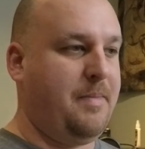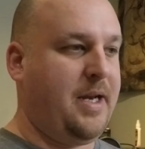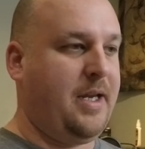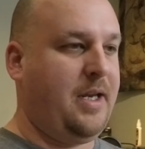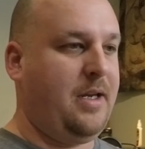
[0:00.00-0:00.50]

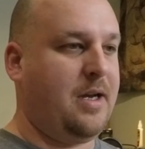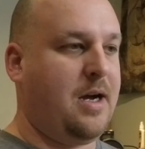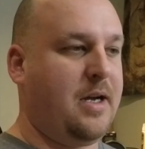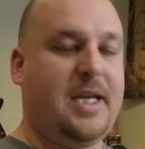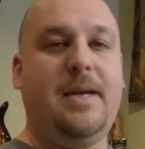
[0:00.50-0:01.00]
MIDI
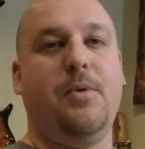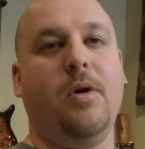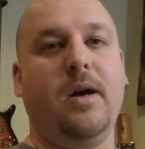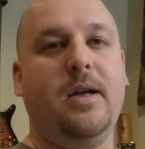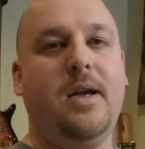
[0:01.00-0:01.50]

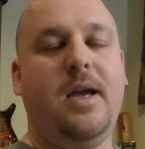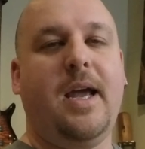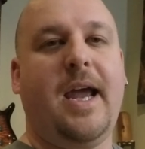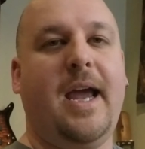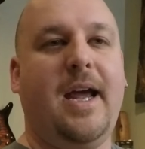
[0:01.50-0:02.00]
keyboard,
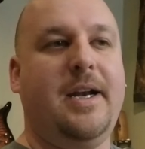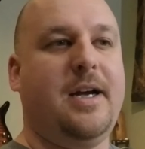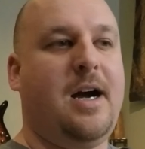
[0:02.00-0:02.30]
and